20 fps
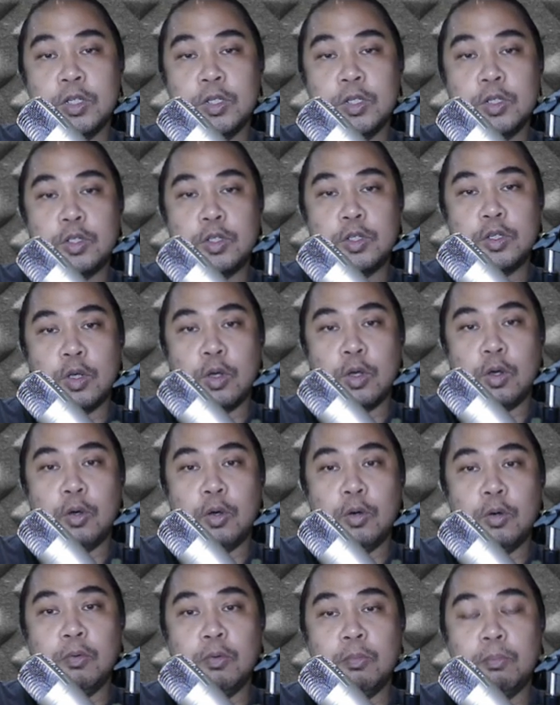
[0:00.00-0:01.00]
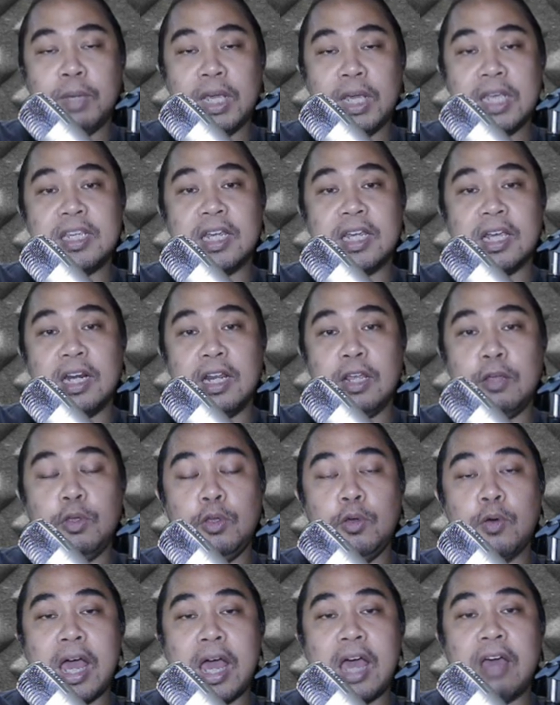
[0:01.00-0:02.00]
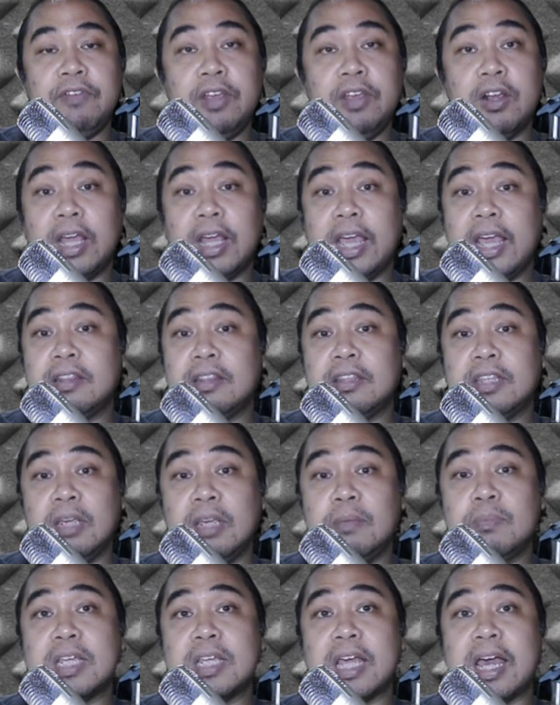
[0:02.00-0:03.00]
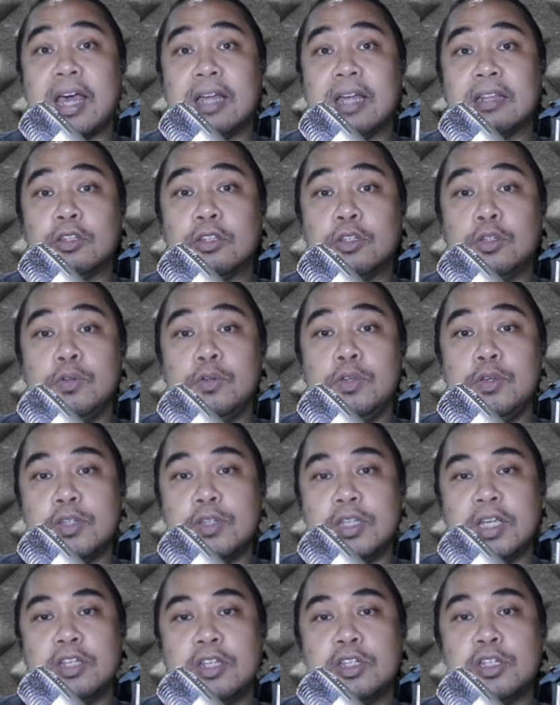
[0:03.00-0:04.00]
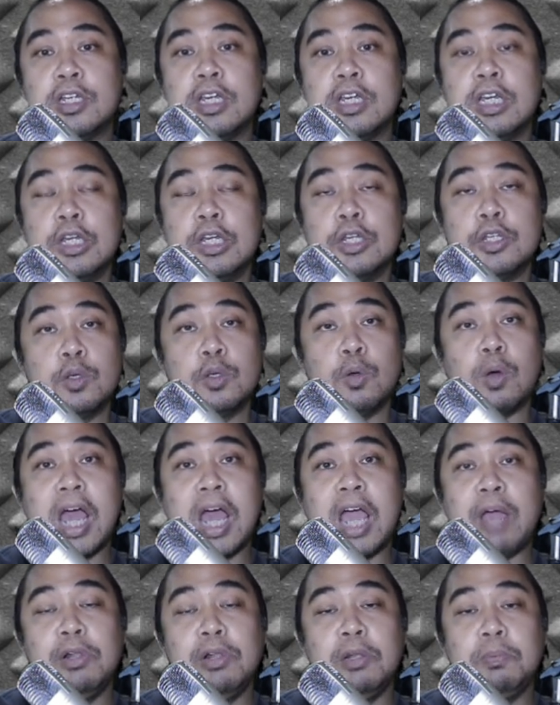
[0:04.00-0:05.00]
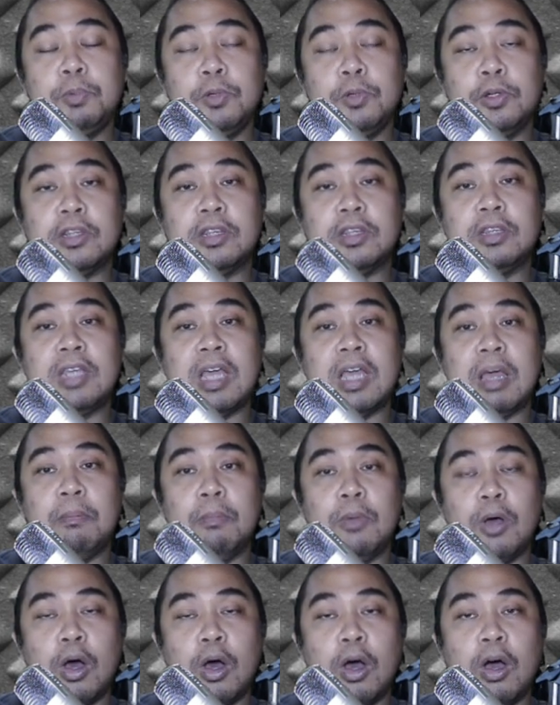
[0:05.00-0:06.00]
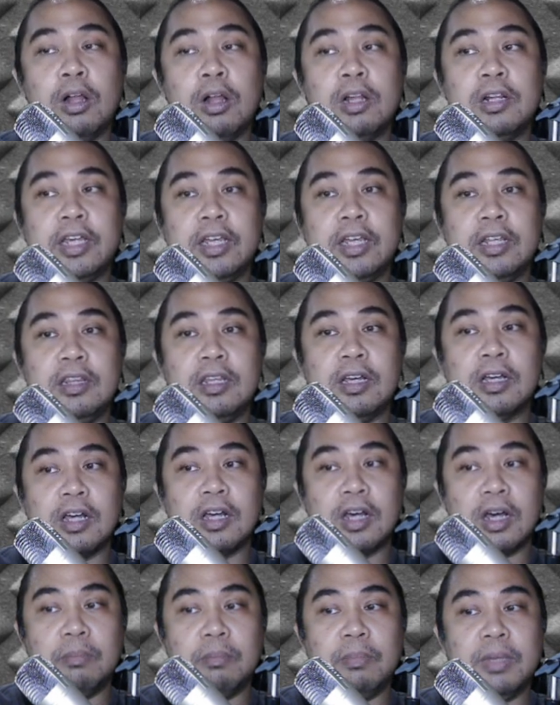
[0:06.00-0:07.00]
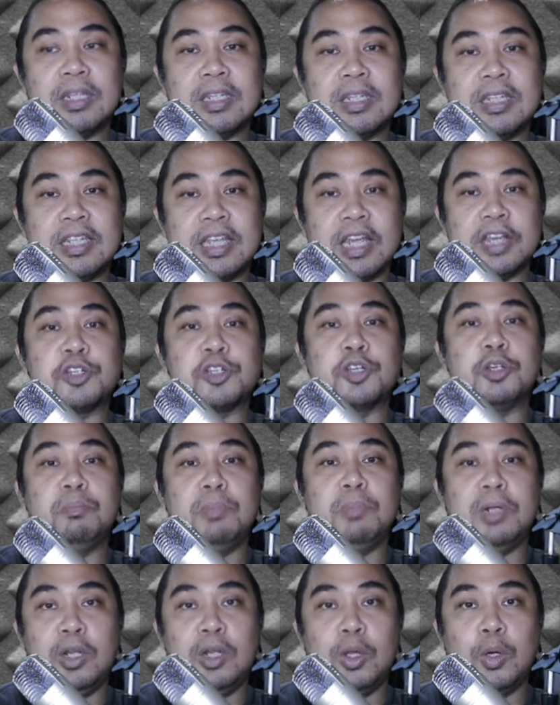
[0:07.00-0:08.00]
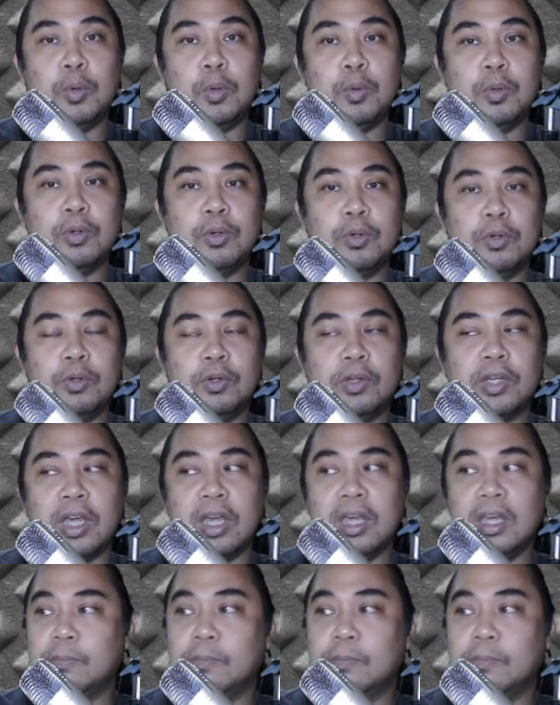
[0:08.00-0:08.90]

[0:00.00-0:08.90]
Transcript: So basically, you have here eight teams at two usage. So I will put them all in the comment section below. Okay.